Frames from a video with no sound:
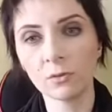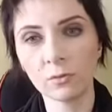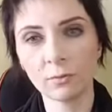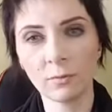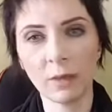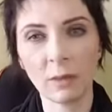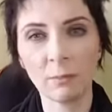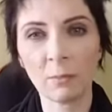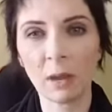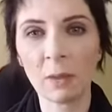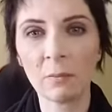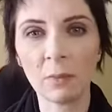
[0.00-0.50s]

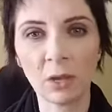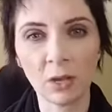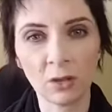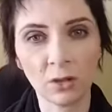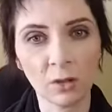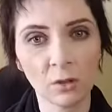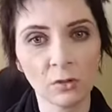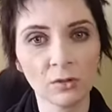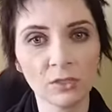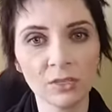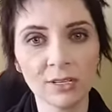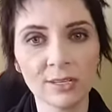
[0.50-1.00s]
they might be
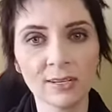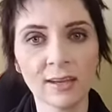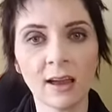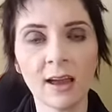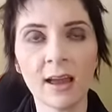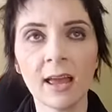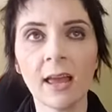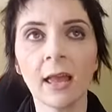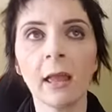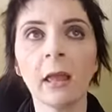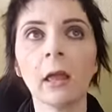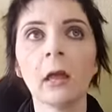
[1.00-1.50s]
close to
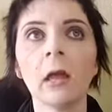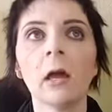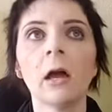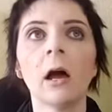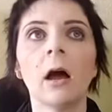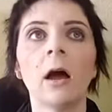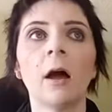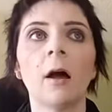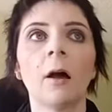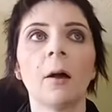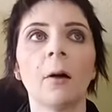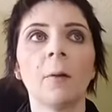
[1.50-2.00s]
dying,
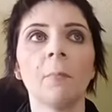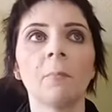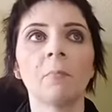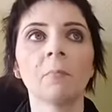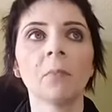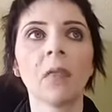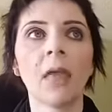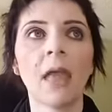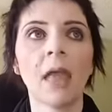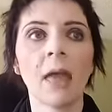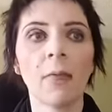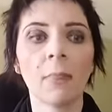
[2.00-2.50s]

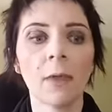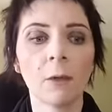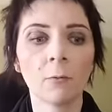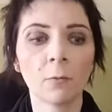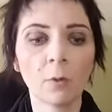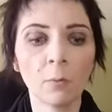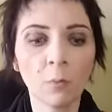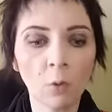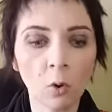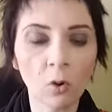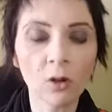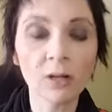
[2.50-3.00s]
and they
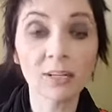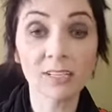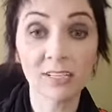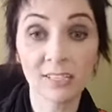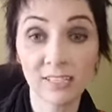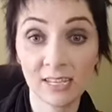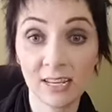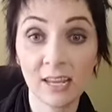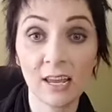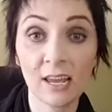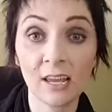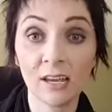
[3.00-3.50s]
report
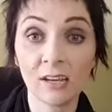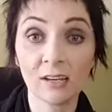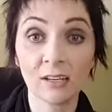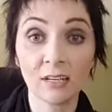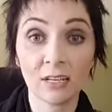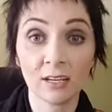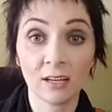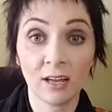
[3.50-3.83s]
seeing